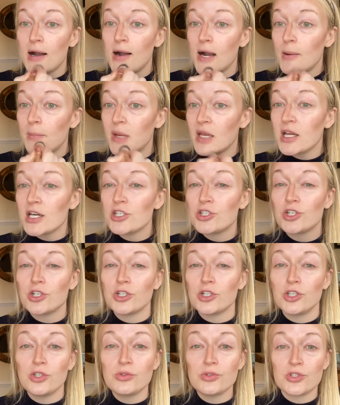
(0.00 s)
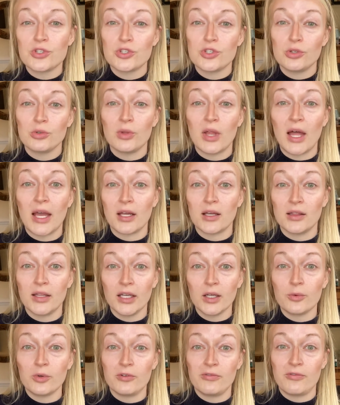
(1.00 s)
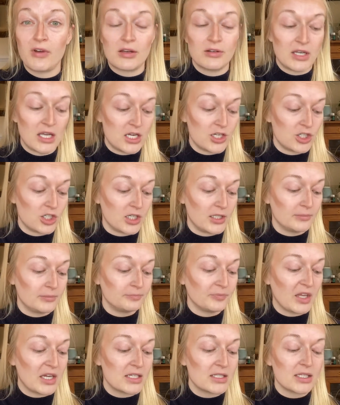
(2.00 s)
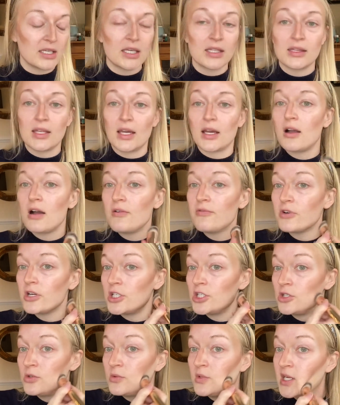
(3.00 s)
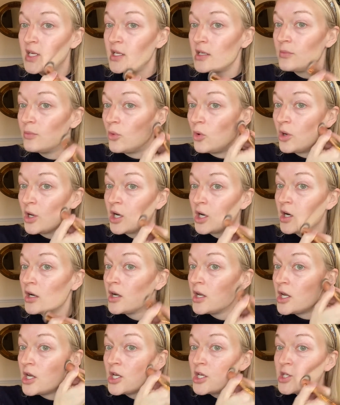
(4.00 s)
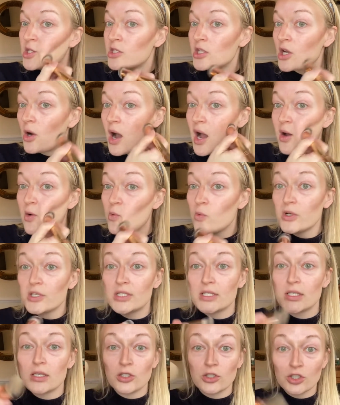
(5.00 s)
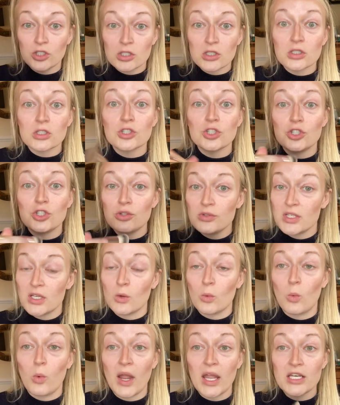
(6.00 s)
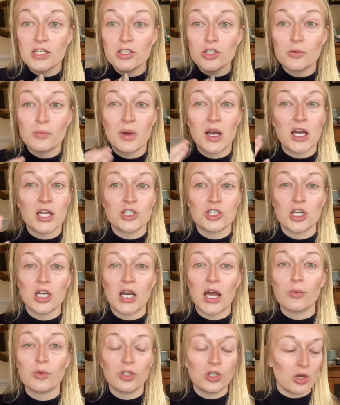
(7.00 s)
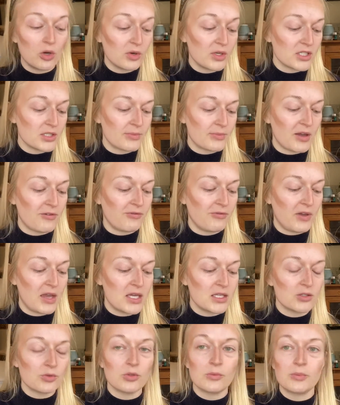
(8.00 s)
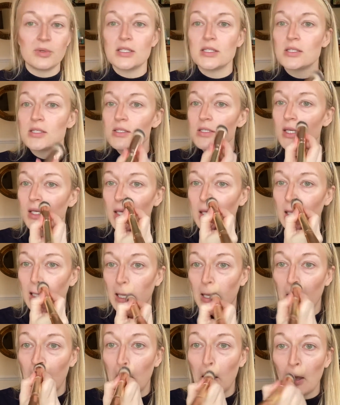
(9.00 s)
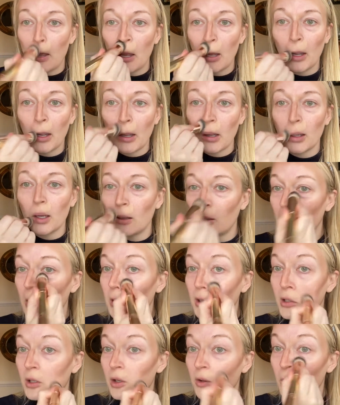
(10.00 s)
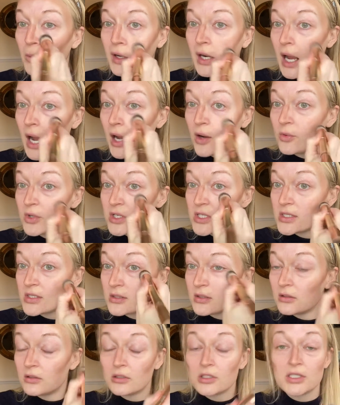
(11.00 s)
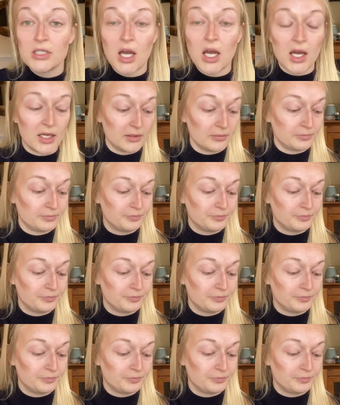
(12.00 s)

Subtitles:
because you're used to like a liquid foundation, and to get that coverage, you needed more. So I was using way too much, and I would notice my face would be sticky when I was done.